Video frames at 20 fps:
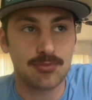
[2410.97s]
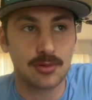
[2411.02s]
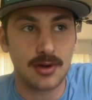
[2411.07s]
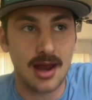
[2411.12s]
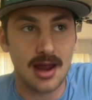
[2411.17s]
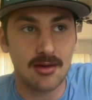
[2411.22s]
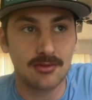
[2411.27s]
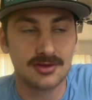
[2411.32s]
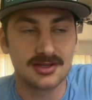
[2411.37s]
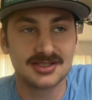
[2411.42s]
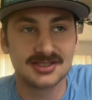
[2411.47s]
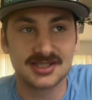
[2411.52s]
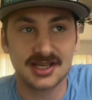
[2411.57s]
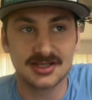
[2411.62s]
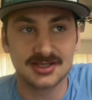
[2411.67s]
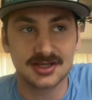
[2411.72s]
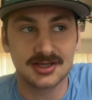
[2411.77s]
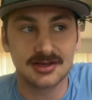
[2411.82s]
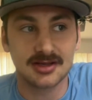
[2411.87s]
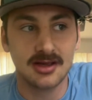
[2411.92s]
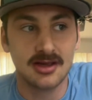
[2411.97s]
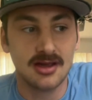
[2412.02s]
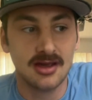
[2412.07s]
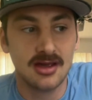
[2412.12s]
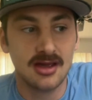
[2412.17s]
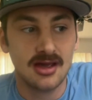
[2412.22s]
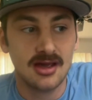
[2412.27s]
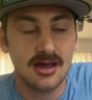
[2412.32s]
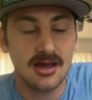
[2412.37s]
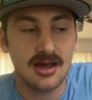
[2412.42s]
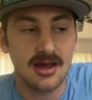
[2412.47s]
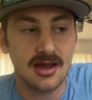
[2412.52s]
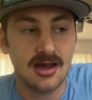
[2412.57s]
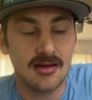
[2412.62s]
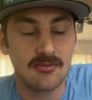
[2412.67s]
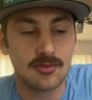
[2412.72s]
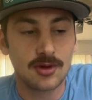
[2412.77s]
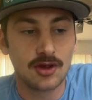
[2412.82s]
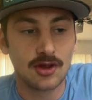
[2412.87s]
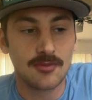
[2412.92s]
Brown decision.
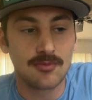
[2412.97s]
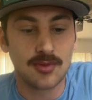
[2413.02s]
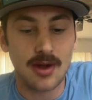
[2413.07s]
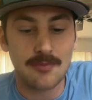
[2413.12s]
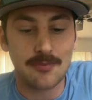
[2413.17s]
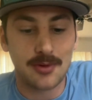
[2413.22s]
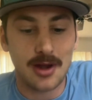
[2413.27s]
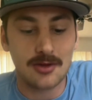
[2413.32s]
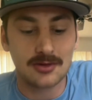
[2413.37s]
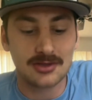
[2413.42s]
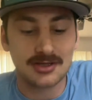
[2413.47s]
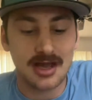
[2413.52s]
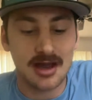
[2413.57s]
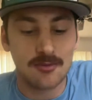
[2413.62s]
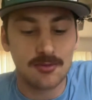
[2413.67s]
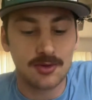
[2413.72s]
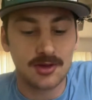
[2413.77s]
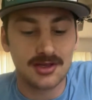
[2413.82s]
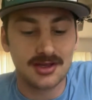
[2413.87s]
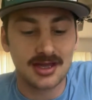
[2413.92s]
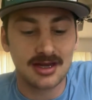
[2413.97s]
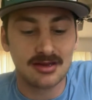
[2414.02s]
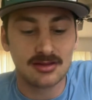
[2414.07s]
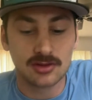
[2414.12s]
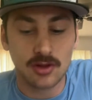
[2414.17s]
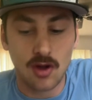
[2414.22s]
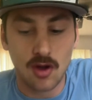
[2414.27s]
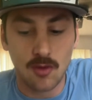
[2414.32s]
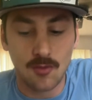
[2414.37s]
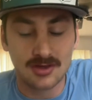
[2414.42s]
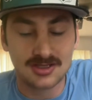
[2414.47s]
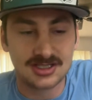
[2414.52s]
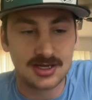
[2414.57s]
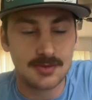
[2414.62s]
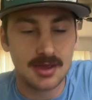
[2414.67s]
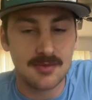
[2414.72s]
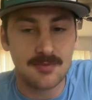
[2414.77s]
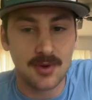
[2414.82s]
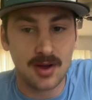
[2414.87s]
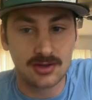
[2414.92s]
Really, Brett Brown did not really get along with
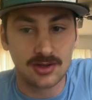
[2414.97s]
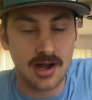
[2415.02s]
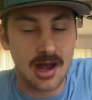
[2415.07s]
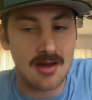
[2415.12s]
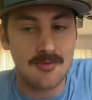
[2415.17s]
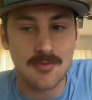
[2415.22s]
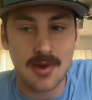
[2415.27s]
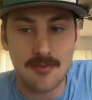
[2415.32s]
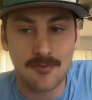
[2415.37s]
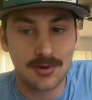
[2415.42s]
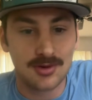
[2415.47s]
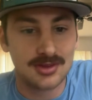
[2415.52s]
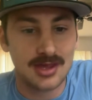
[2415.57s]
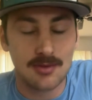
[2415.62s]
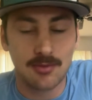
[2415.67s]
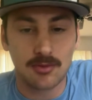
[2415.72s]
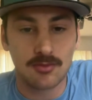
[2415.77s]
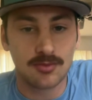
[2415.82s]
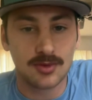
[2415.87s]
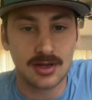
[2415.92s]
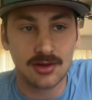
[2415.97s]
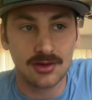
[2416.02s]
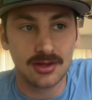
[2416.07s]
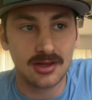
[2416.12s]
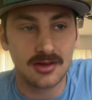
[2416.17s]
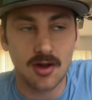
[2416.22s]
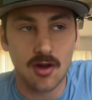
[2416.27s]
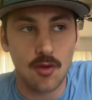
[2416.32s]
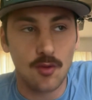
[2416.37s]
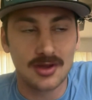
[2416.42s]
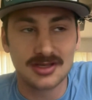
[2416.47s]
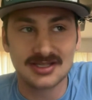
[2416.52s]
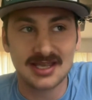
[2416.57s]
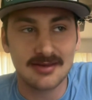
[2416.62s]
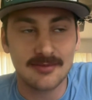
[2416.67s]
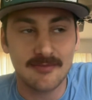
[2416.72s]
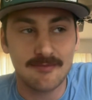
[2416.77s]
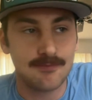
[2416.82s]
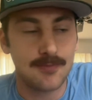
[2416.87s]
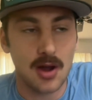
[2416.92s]
Jimmy Butler. I remember they were really always
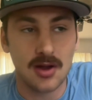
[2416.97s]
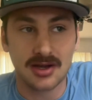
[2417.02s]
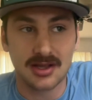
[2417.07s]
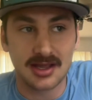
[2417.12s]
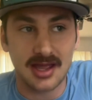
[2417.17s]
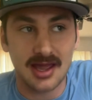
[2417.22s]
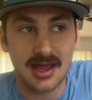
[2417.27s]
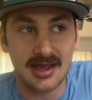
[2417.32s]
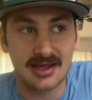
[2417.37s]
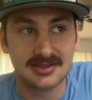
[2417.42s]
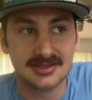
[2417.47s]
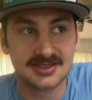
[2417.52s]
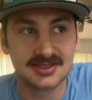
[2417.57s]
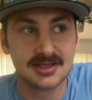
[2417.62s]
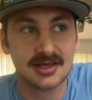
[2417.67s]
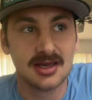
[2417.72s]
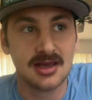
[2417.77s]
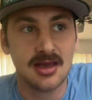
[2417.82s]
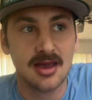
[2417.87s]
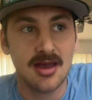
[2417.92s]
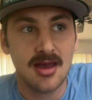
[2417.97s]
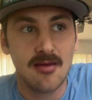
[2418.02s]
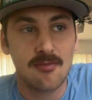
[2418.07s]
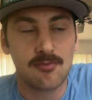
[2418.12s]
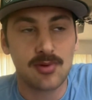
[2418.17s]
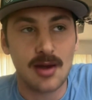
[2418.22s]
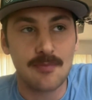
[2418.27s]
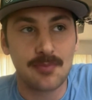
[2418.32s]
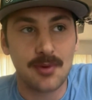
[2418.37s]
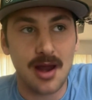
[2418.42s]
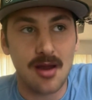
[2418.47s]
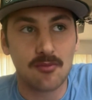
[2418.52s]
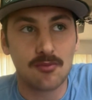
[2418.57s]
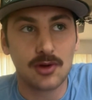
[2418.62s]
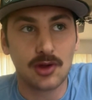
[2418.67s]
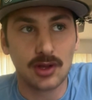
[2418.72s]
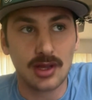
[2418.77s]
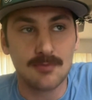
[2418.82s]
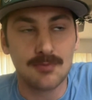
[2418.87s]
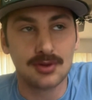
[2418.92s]
butting heads. Brett Brown
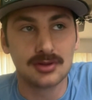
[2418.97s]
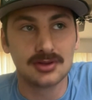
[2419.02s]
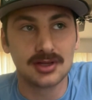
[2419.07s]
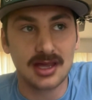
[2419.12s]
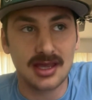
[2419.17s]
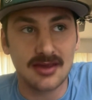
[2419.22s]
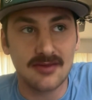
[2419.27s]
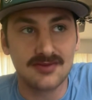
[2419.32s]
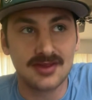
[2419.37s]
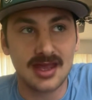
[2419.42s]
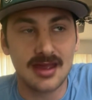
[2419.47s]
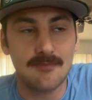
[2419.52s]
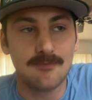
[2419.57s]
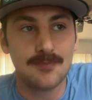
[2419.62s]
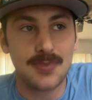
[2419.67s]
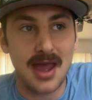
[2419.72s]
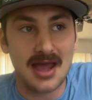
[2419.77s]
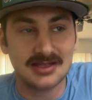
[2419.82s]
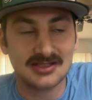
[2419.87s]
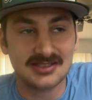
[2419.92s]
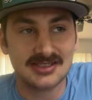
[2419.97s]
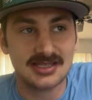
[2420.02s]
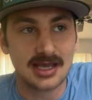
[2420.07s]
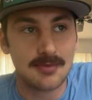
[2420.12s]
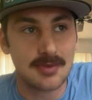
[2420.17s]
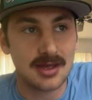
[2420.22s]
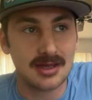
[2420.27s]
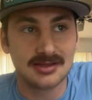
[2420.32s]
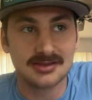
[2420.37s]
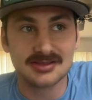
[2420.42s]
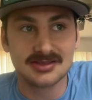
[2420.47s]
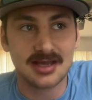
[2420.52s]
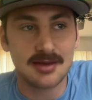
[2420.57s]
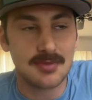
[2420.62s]
really believed in Ben Simmons.